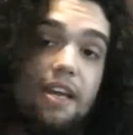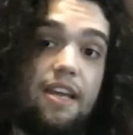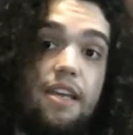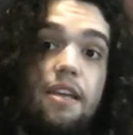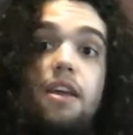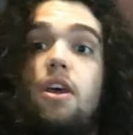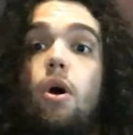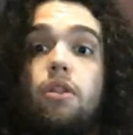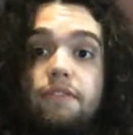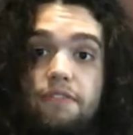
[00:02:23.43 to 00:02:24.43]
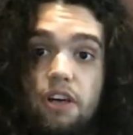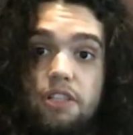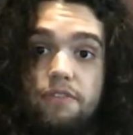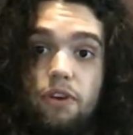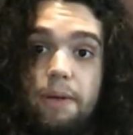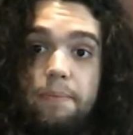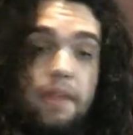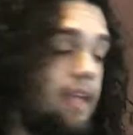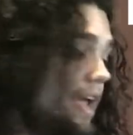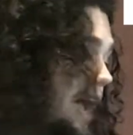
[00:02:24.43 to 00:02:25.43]
E on the 1st fret.
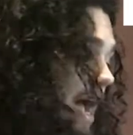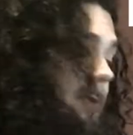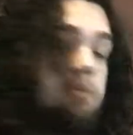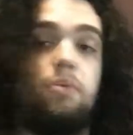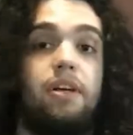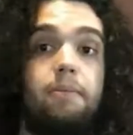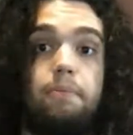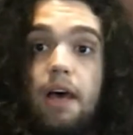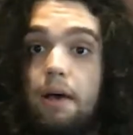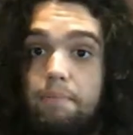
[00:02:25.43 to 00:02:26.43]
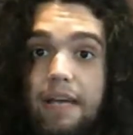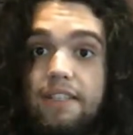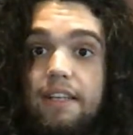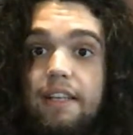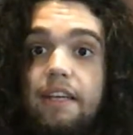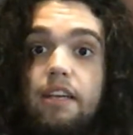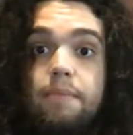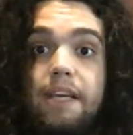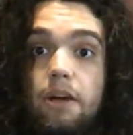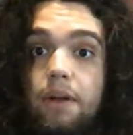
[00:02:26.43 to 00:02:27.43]
And we're basically going to
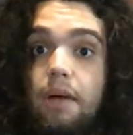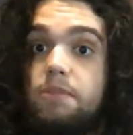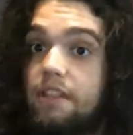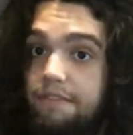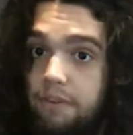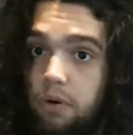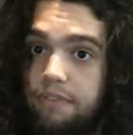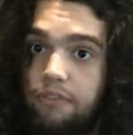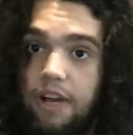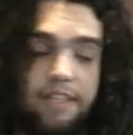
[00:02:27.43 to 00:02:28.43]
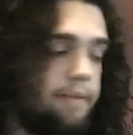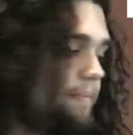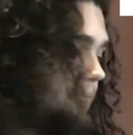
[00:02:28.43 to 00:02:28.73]
be going up to the 4th fret.